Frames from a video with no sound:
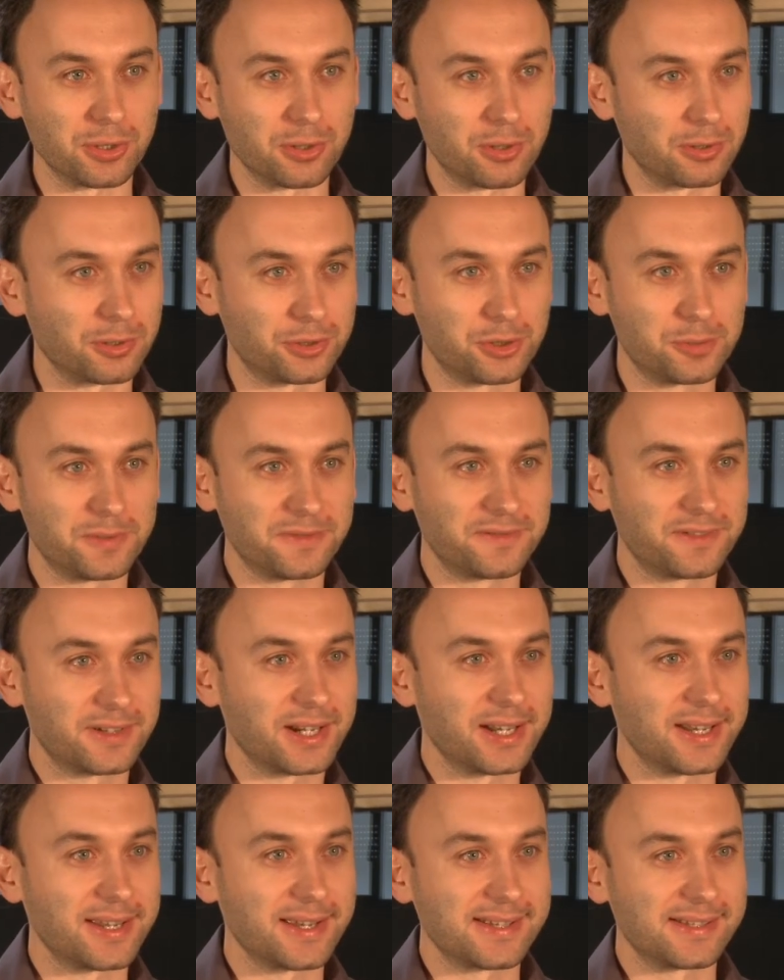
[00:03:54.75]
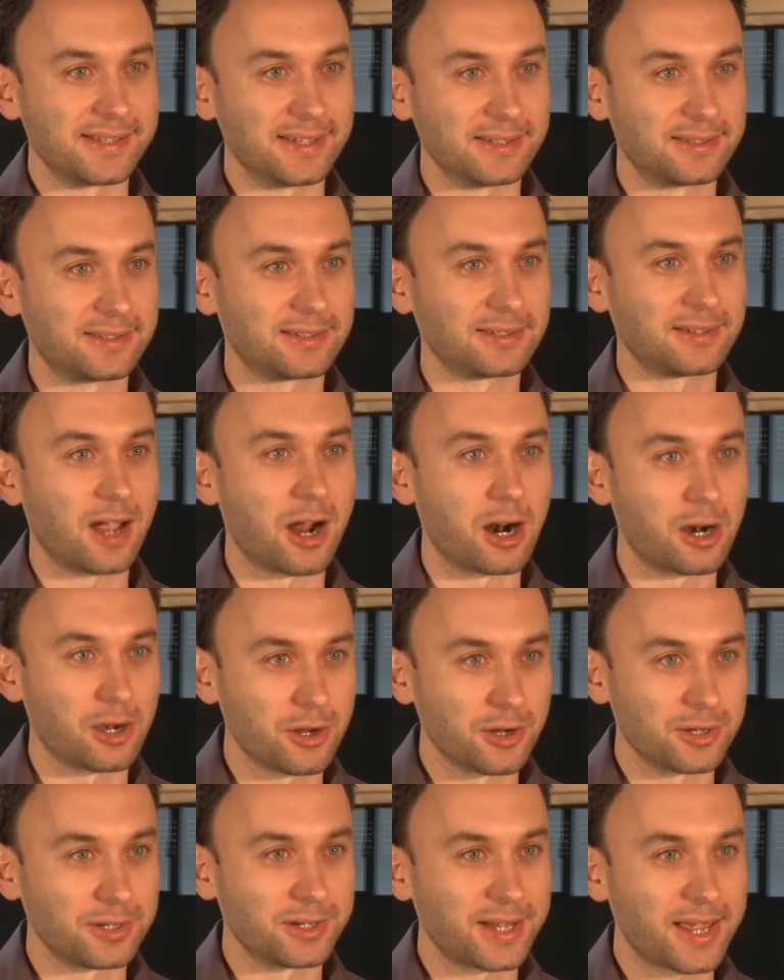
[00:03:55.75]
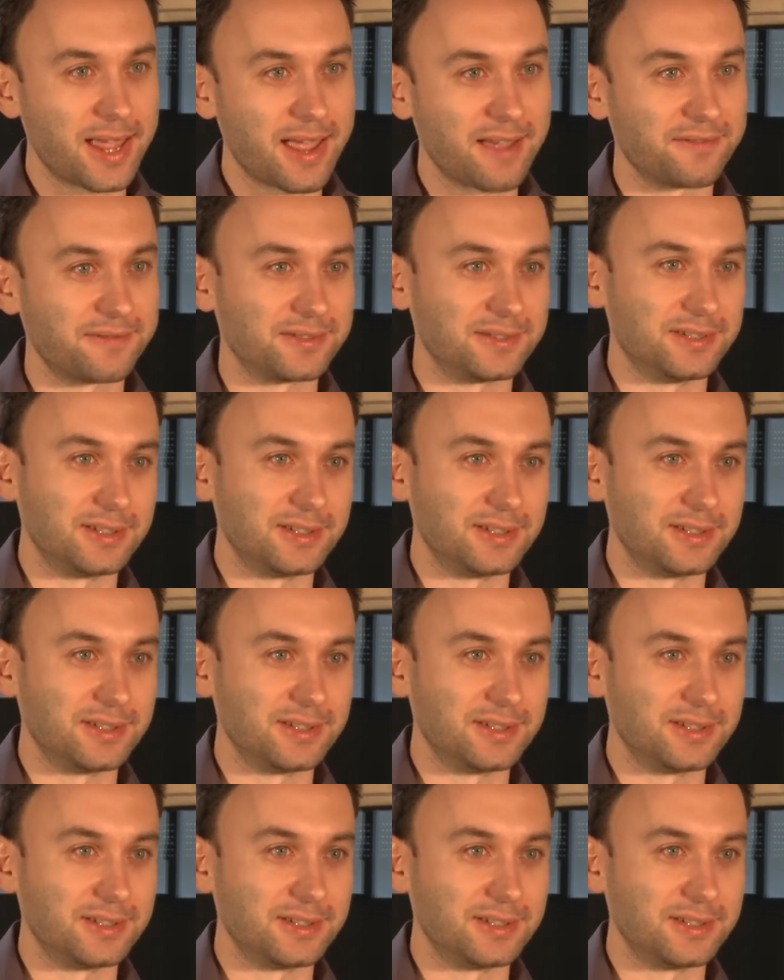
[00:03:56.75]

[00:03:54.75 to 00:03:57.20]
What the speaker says: or a group of clinics that are going to have